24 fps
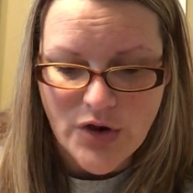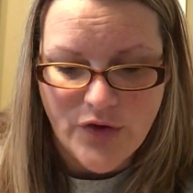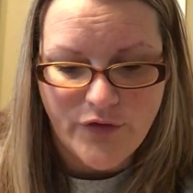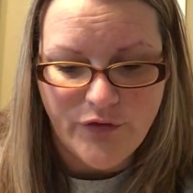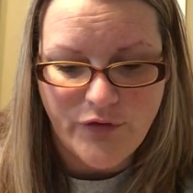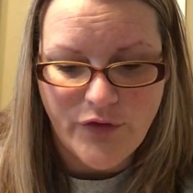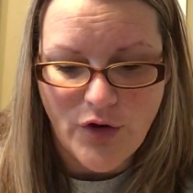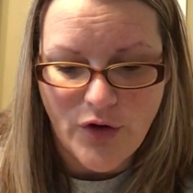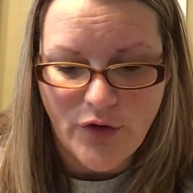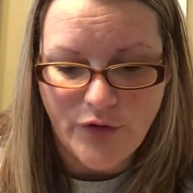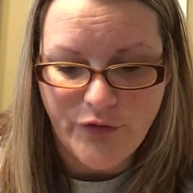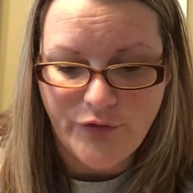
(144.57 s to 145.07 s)

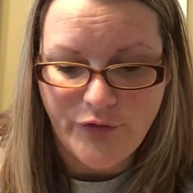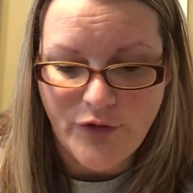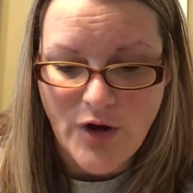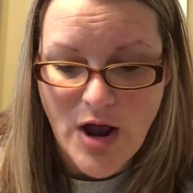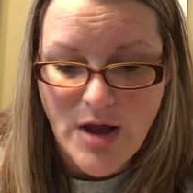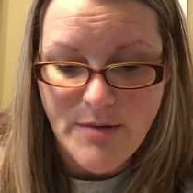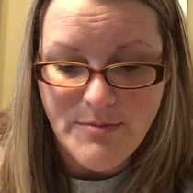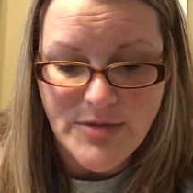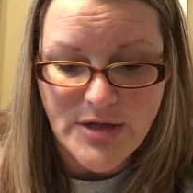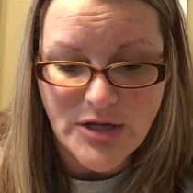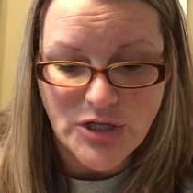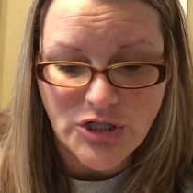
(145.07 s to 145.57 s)
for
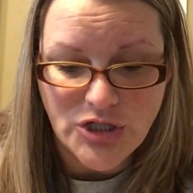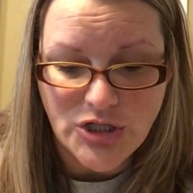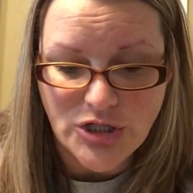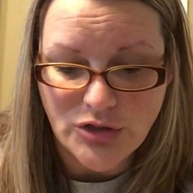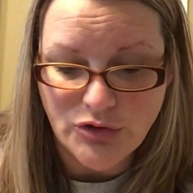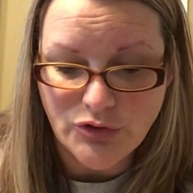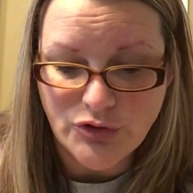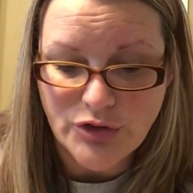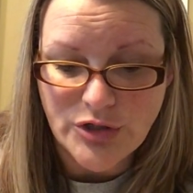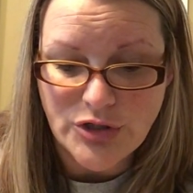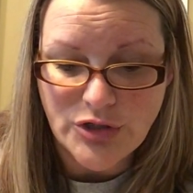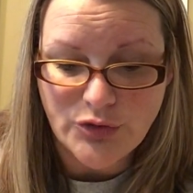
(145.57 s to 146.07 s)
from the
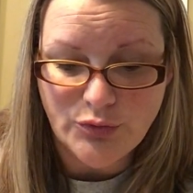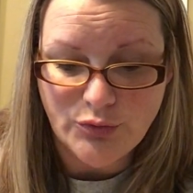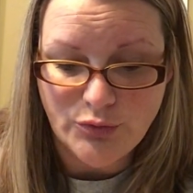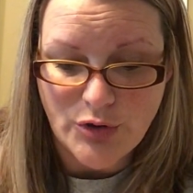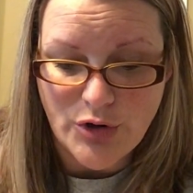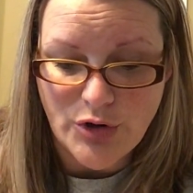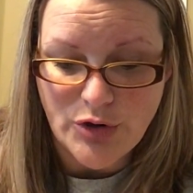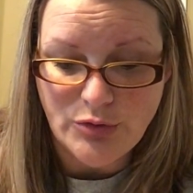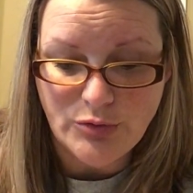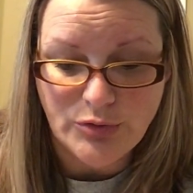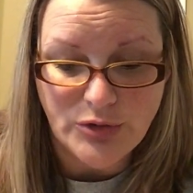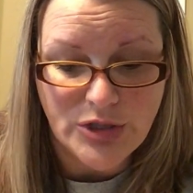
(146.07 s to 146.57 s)
children's
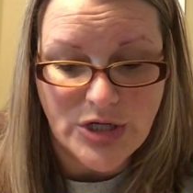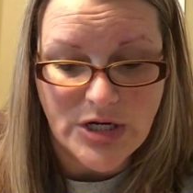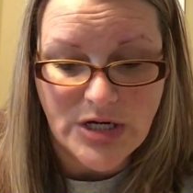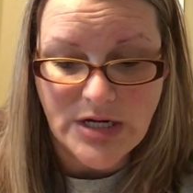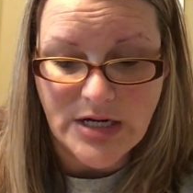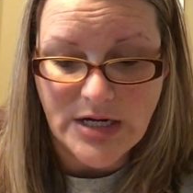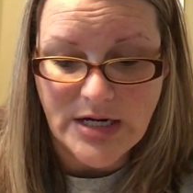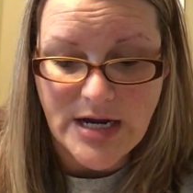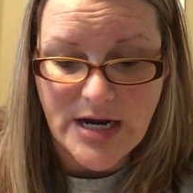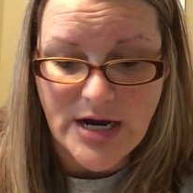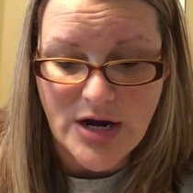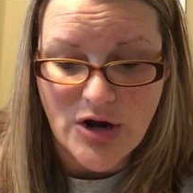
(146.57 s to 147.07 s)
room she
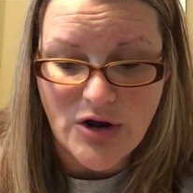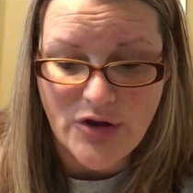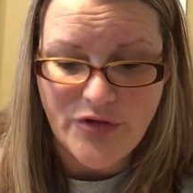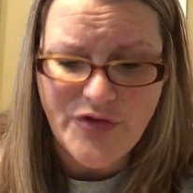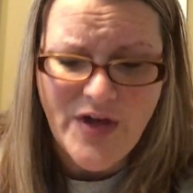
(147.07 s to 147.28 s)
could hear,